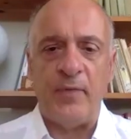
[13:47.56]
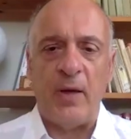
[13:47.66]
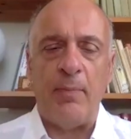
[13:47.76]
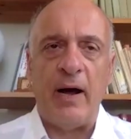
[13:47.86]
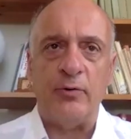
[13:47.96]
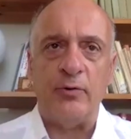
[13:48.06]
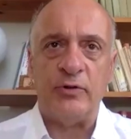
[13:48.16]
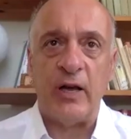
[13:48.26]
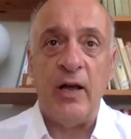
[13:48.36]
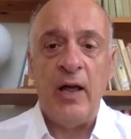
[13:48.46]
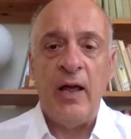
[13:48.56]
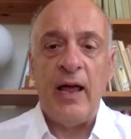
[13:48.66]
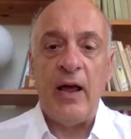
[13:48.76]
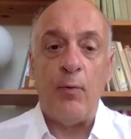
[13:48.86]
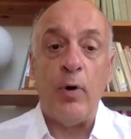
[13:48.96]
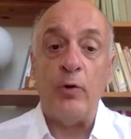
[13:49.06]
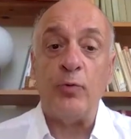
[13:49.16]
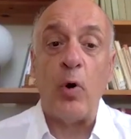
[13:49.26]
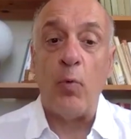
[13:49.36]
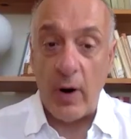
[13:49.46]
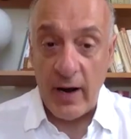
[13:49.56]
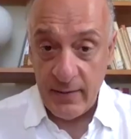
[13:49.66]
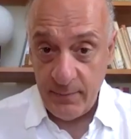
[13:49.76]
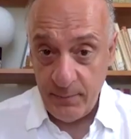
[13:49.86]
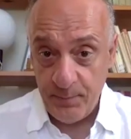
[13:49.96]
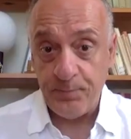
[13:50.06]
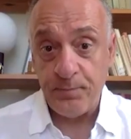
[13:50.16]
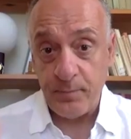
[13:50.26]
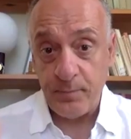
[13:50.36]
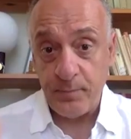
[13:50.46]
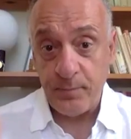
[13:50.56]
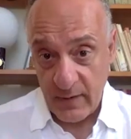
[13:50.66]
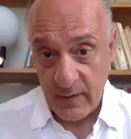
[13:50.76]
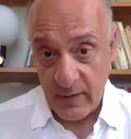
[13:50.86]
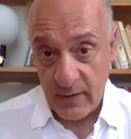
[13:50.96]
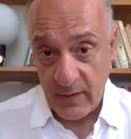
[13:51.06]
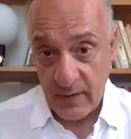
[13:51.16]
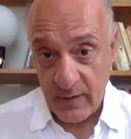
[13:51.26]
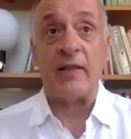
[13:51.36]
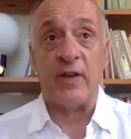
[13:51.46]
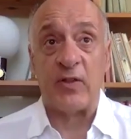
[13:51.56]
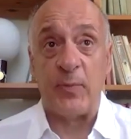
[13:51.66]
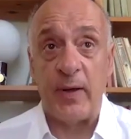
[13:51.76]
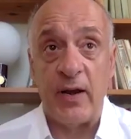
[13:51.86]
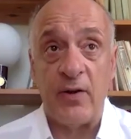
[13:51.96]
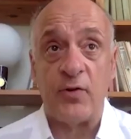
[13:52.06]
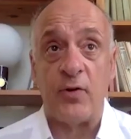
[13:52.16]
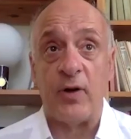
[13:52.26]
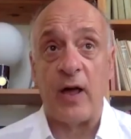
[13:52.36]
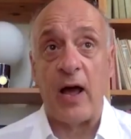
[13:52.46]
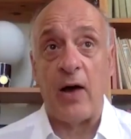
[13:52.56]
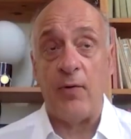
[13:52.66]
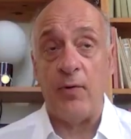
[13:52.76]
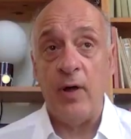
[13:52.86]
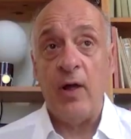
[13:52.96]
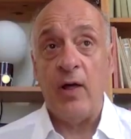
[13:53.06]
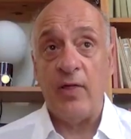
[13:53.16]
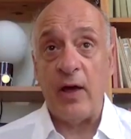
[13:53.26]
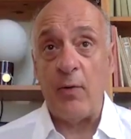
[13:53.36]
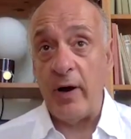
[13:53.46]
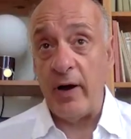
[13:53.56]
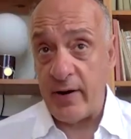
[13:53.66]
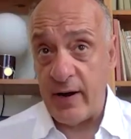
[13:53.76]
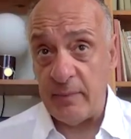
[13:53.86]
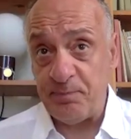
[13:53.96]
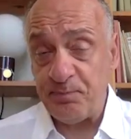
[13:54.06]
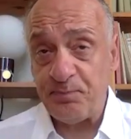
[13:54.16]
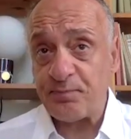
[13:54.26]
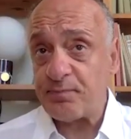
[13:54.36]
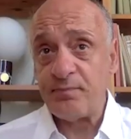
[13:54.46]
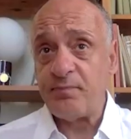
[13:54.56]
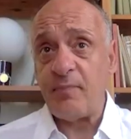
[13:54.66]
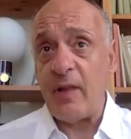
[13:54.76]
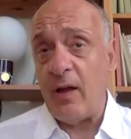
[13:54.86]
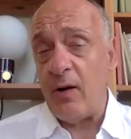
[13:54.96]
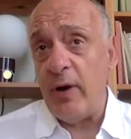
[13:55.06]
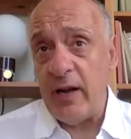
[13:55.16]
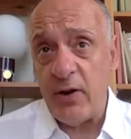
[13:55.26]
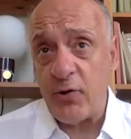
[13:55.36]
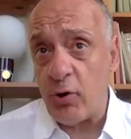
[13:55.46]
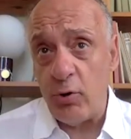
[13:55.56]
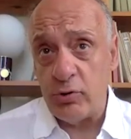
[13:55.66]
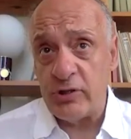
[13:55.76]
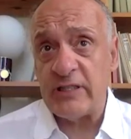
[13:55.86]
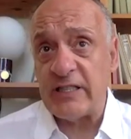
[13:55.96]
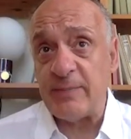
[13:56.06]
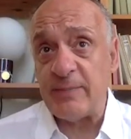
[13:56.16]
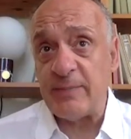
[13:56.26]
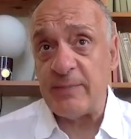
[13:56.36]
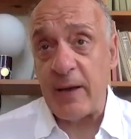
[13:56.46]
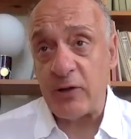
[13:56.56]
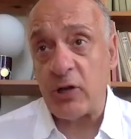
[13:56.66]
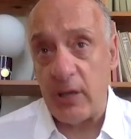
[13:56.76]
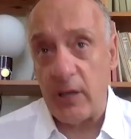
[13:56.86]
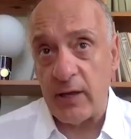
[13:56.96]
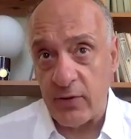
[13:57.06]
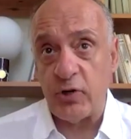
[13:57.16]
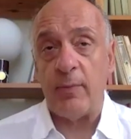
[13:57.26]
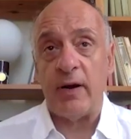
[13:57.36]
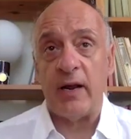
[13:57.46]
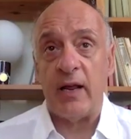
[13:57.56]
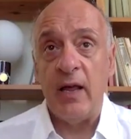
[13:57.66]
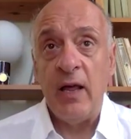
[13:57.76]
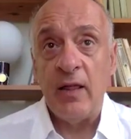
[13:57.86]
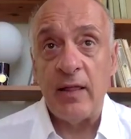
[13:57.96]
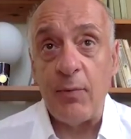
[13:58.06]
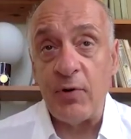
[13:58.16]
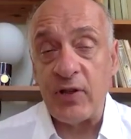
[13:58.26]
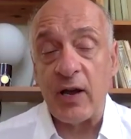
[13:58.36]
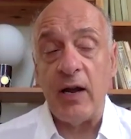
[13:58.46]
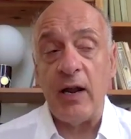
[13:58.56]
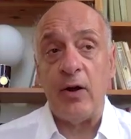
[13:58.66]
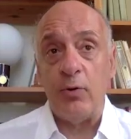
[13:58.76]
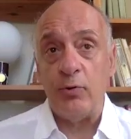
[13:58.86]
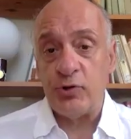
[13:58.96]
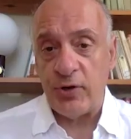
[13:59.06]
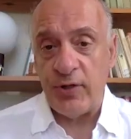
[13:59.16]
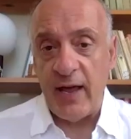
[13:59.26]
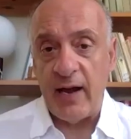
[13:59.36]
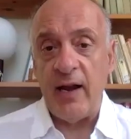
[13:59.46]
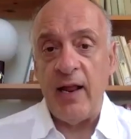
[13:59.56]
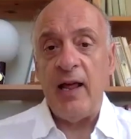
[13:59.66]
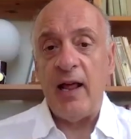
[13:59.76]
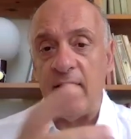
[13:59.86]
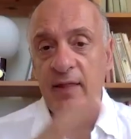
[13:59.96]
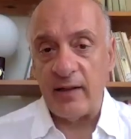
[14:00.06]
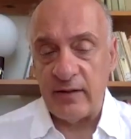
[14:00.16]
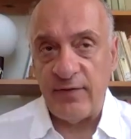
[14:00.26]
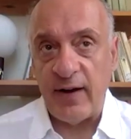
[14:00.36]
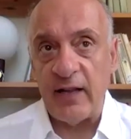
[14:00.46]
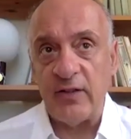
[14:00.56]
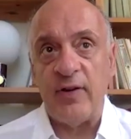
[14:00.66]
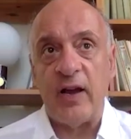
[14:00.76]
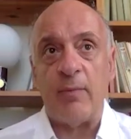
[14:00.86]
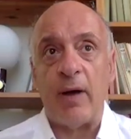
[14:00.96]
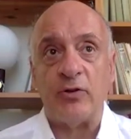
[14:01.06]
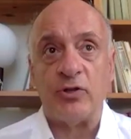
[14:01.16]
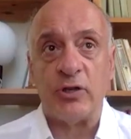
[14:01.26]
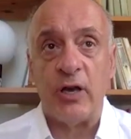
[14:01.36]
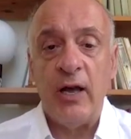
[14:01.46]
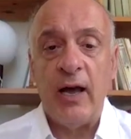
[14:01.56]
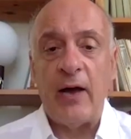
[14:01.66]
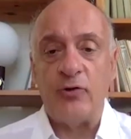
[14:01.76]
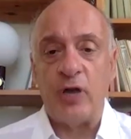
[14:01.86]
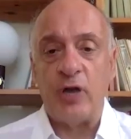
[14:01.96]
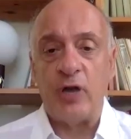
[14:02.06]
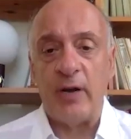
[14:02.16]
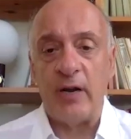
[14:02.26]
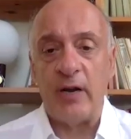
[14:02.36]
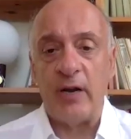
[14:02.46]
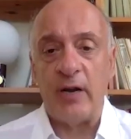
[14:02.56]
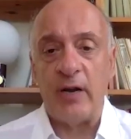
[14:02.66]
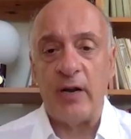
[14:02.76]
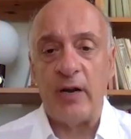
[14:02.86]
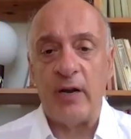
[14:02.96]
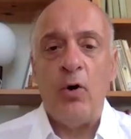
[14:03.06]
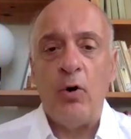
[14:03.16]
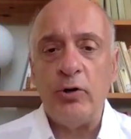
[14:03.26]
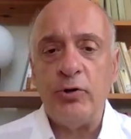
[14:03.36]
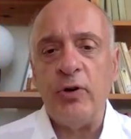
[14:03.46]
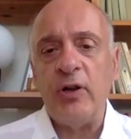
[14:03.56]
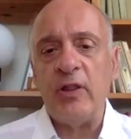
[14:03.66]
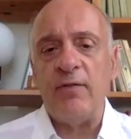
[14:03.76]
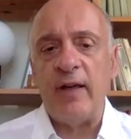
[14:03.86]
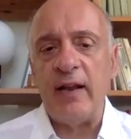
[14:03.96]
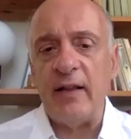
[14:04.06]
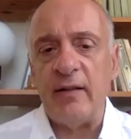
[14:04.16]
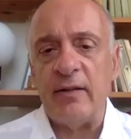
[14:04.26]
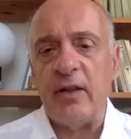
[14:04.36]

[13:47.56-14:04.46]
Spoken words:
about World War I, massive experience on how there were winners or losers, especially in the case of Germany. There was a clear loser then, and that defined very much how Germany developed, or during the very,